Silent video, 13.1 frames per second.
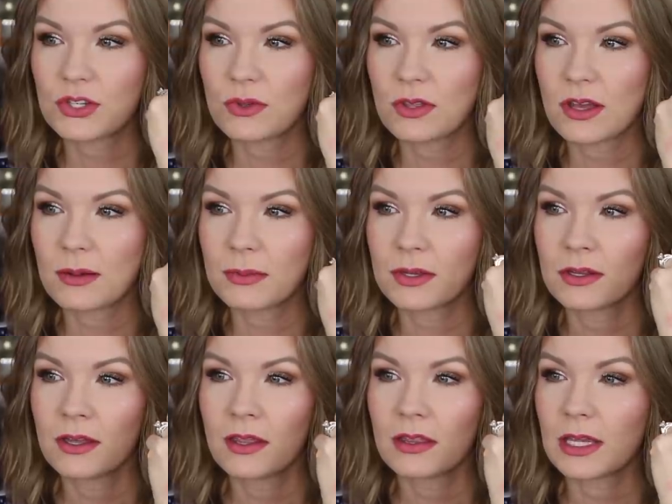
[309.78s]
to them.
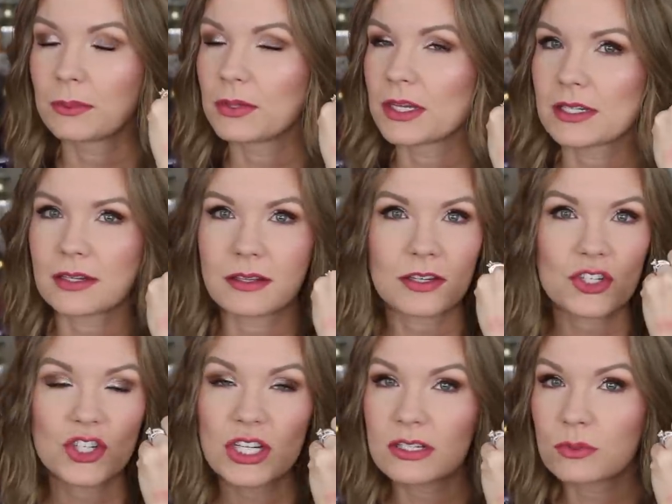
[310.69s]
They blend in the
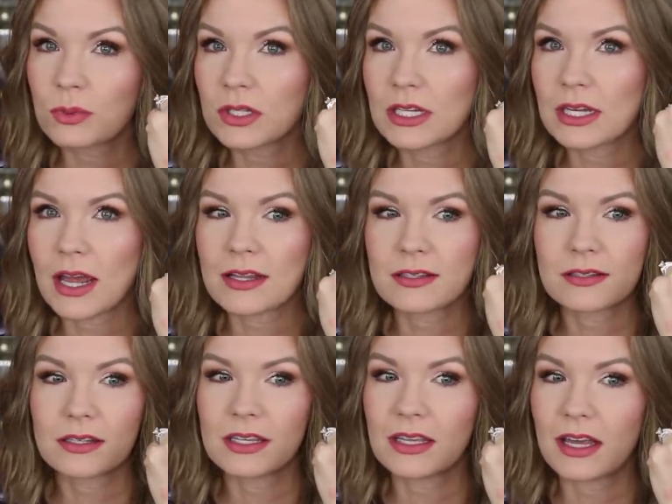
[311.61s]
cheeks really
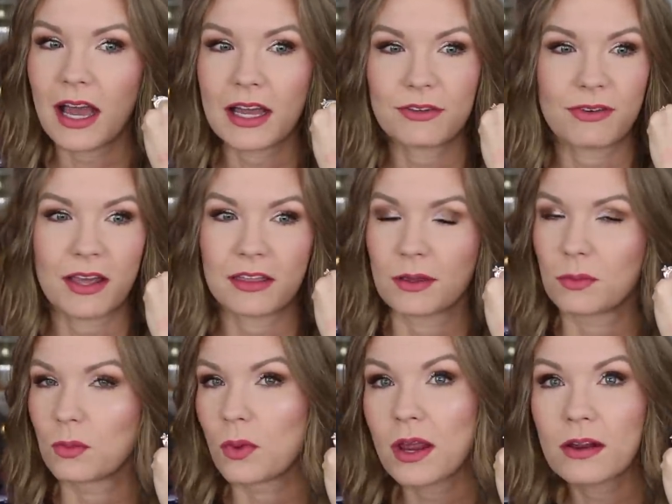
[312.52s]
nicely. I find
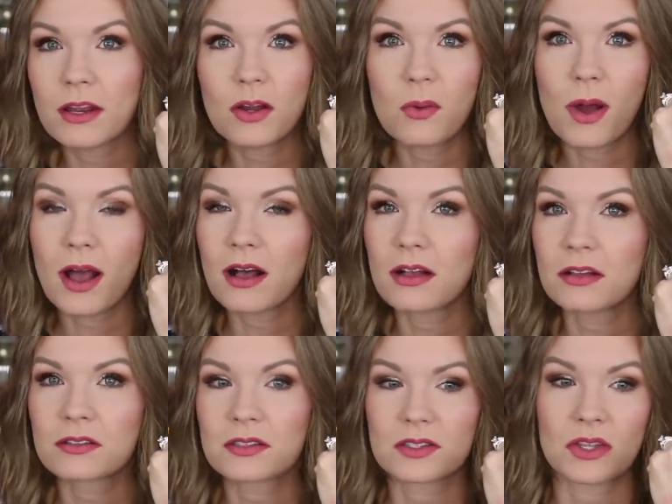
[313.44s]
them wearing
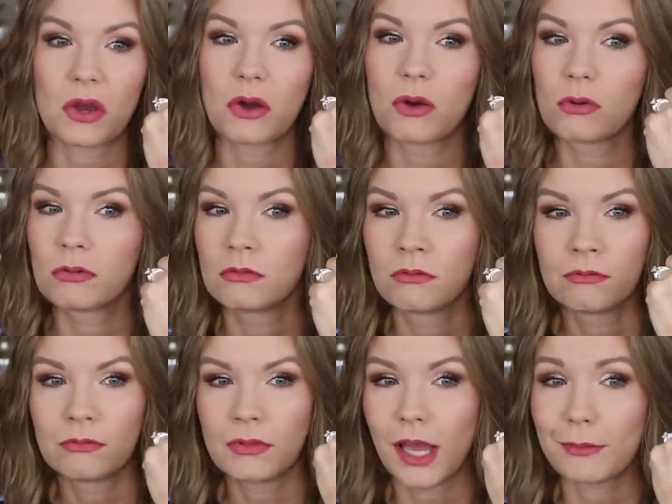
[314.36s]
well. So,
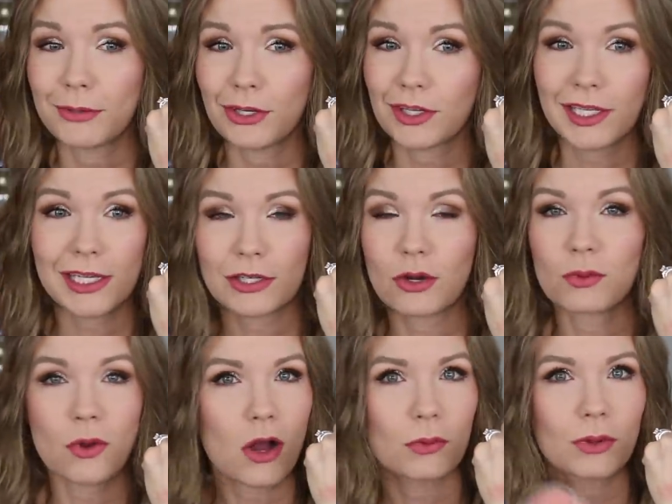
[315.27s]
I mean, you can't go
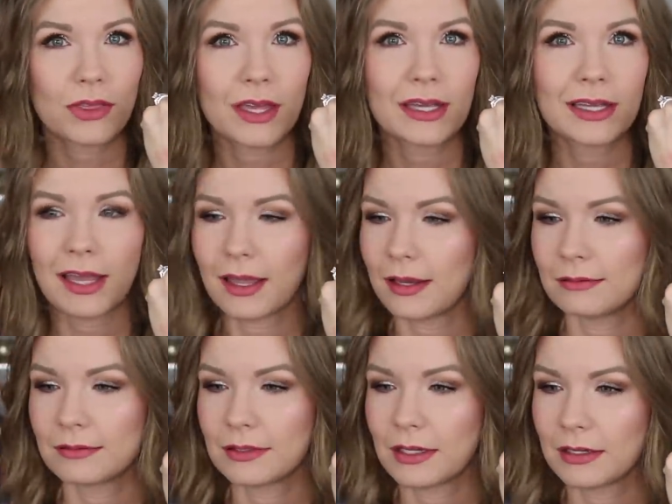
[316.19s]
wrong with like
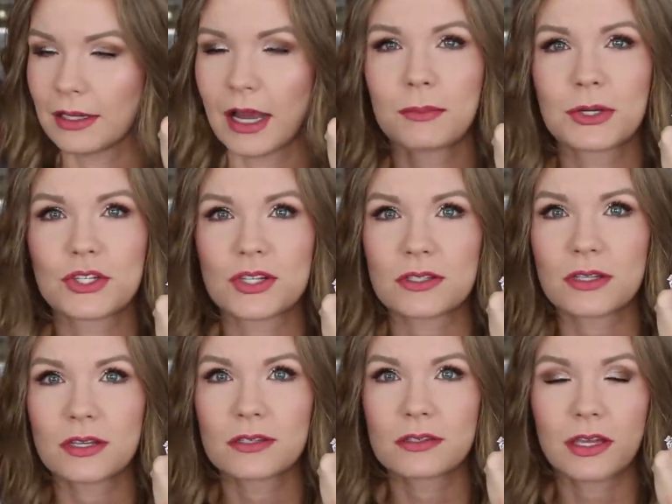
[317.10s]
a, how much is
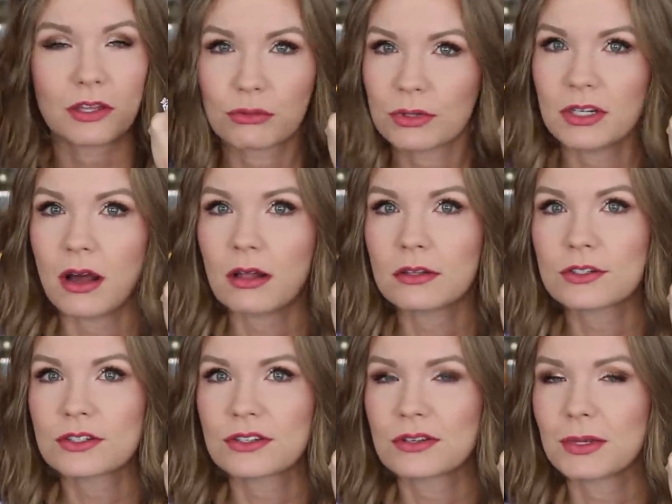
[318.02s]
this? Like $3
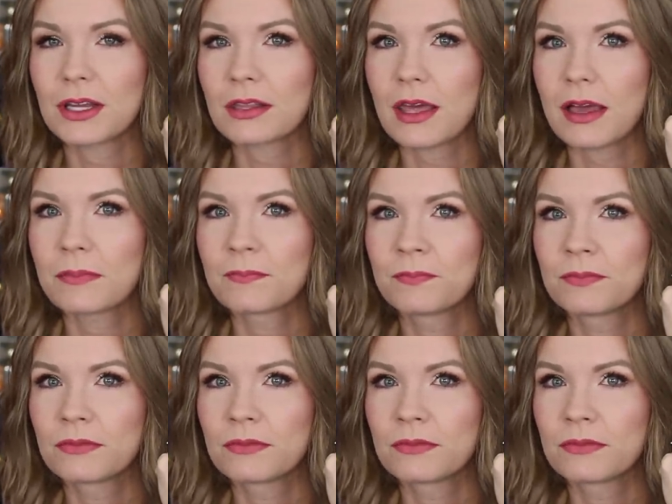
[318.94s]
or something like that?